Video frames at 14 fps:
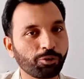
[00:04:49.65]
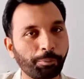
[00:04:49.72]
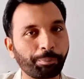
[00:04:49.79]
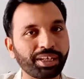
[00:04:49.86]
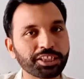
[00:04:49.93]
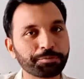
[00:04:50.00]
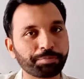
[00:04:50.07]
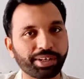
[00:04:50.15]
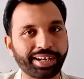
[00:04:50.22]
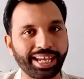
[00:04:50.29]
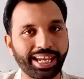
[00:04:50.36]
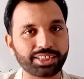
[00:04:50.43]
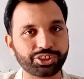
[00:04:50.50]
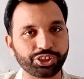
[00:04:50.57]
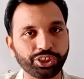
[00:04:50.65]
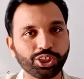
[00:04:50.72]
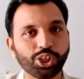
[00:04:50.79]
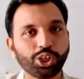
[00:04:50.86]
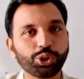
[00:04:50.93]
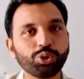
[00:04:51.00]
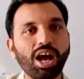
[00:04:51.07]
rupees per
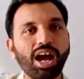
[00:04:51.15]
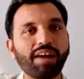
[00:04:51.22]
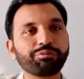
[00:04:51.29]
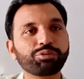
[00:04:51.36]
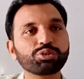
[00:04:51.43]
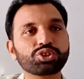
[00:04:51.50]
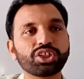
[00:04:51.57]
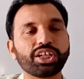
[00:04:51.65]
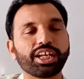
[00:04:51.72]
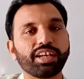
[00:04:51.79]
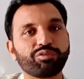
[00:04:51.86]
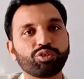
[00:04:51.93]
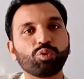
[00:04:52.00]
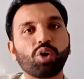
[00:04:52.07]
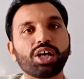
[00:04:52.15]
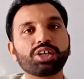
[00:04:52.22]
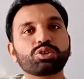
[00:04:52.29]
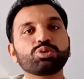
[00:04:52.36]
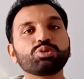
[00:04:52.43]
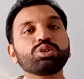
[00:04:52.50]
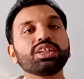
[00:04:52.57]
kg, you have to say, if you want
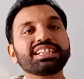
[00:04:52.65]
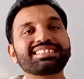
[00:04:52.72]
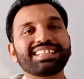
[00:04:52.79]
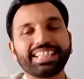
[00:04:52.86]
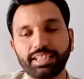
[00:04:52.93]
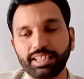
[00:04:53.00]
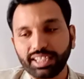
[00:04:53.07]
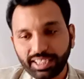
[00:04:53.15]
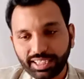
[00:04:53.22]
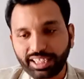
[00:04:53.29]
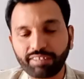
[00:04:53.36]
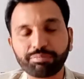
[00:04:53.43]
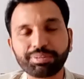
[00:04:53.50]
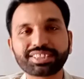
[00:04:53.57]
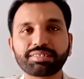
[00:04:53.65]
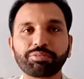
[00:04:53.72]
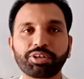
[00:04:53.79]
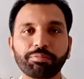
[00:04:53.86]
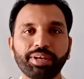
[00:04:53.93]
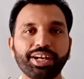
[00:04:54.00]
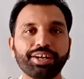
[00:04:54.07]
to say give me some
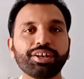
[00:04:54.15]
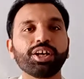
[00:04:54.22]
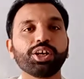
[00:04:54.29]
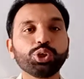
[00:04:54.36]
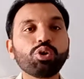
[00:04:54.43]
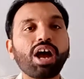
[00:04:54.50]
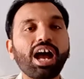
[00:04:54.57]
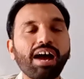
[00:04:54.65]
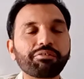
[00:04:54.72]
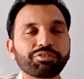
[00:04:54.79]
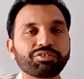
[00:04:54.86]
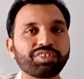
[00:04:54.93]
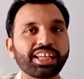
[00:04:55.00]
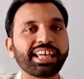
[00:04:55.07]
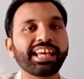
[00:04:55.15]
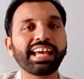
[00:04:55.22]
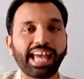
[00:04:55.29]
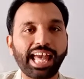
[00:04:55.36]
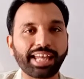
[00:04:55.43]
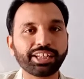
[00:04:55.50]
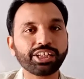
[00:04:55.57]
rebate, you have to say
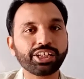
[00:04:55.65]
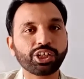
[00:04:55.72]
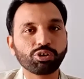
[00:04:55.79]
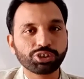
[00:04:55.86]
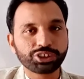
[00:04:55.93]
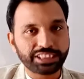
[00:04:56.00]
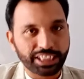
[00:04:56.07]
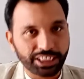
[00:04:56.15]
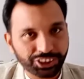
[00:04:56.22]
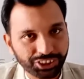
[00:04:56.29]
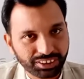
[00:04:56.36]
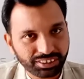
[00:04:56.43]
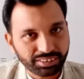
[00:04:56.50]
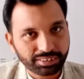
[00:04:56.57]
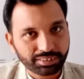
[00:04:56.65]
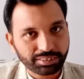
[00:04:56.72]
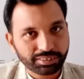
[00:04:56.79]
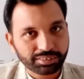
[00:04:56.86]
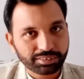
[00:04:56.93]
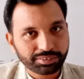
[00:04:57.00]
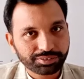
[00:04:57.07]
any negotiation.
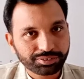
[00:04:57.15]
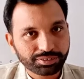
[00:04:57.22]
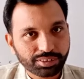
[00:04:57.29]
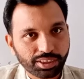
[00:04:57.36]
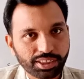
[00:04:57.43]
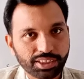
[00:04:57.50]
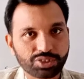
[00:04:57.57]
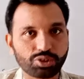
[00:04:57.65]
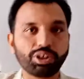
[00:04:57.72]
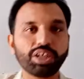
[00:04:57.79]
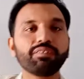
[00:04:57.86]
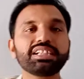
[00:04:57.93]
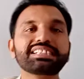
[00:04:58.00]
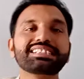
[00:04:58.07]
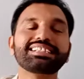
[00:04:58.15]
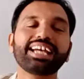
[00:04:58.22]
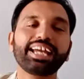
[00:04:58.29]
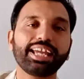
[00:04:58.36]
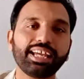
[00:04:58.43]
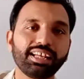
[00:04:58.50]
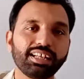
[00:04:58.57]
So he will
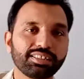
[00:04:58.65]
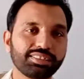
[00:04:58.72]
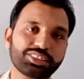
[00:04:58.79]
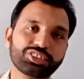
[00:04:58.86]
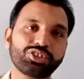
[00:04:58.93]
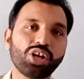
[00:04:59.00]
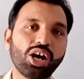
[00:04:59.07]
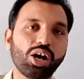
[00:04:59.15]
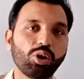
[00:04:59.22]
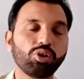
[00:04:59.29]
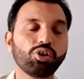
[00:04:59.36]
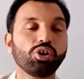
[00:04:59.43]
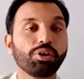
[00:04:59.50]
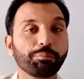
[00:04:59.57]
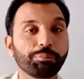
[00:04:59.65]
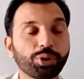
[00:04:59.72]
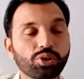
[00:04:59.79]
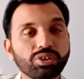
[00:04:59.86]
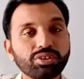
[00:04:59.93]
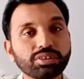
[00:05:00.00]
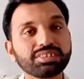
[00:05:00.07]
say this no,
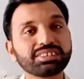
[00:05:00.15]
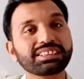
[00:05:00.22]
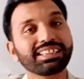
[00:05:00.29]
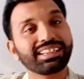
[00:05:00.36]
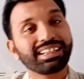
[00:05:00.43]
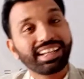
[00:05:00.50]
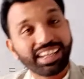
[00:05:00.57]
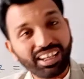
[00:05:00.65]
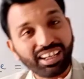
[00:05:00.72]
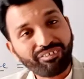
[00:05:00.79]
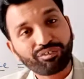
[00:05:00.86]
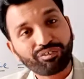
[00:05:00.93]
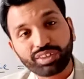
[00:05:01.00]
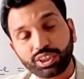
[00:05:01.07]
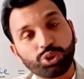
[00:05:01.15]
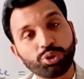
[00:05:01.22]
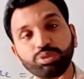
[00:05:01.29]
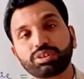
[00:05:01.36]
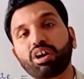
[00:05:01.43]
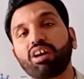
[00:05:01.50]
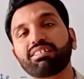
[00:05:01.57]
because if
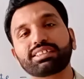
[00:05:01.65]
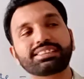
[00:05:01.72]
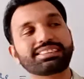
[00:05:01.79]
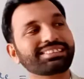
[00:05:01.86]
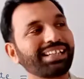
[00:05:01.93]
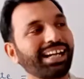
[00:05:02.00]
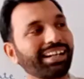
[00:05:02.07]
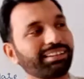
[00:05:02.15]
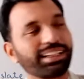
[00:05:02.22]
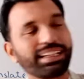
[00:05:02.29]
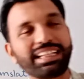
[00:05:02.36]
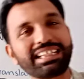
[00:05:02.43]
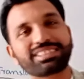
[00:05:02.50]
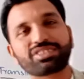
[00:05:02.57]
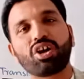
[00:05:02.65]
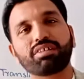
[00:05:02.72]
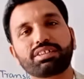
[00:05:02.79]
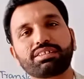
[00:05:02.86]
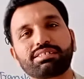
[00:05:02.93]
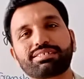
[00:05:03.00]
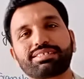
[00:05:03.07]
don't understand that he is
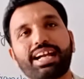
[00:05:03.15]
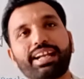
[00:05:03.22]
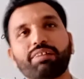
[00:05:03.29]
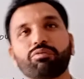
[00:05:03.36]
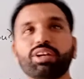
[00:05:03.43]
not understanding